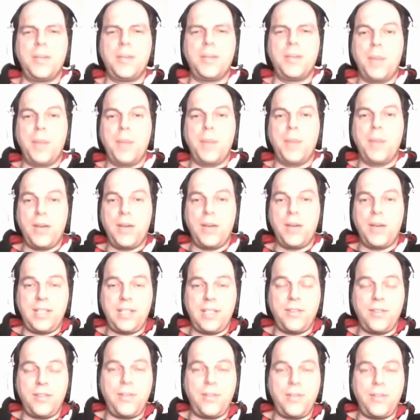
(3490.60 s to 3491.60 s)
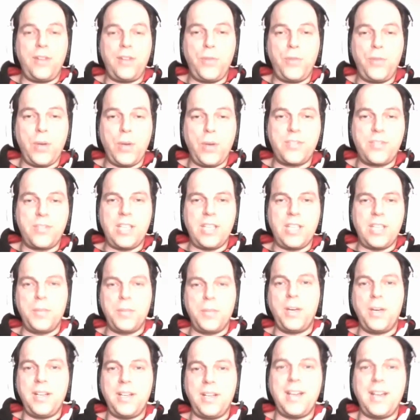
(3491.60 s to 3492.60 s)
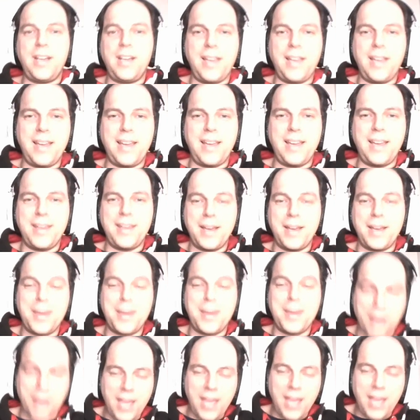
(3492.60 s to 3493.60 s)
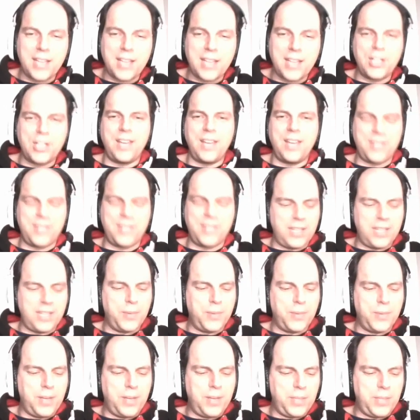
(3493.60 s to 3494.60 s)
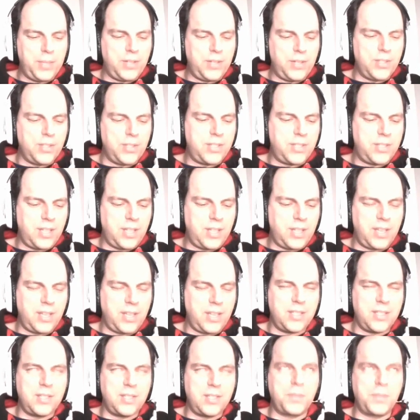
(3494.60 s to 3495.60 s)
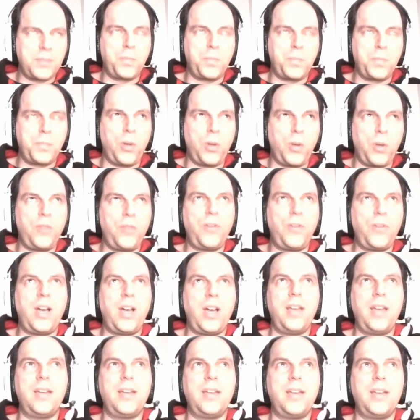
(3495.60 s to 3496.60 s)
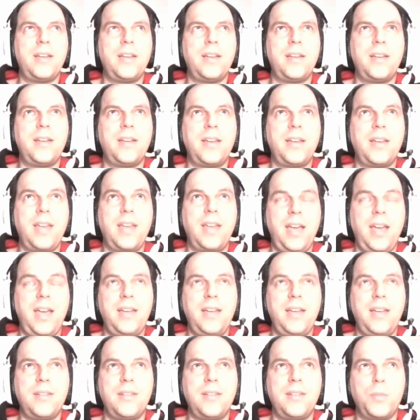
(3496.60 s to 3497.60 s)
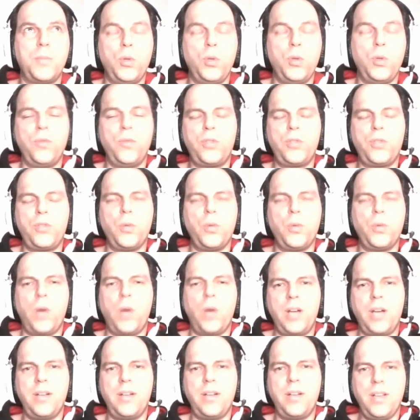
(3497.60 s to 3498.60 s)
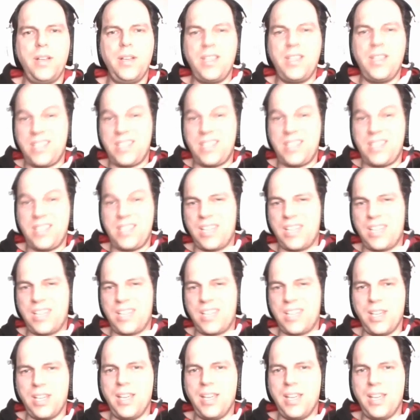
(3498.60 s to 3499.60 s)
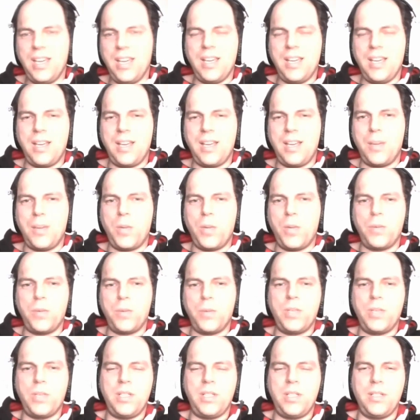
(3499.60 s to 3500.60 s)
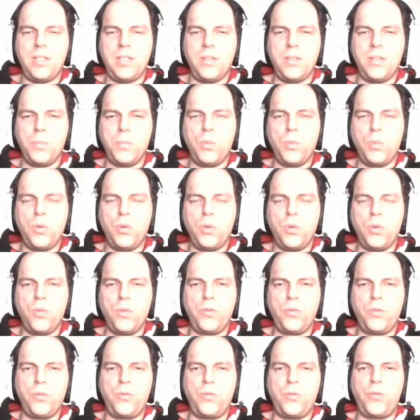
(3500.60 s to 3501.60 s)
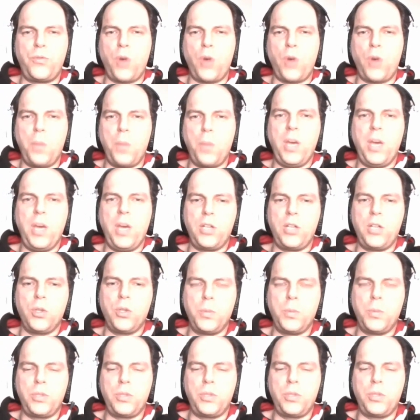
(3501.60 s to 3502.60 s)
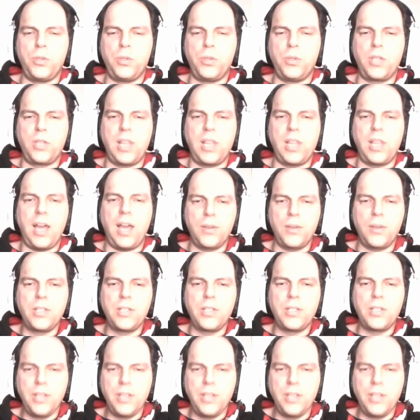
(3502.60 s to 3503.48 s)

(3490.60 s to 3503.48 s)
about it. Uh, very few have seen one. I I, I actually have seen one because uh, Spotify uh, again moved to one essentially uh, when we moved from Hadoop to the cloud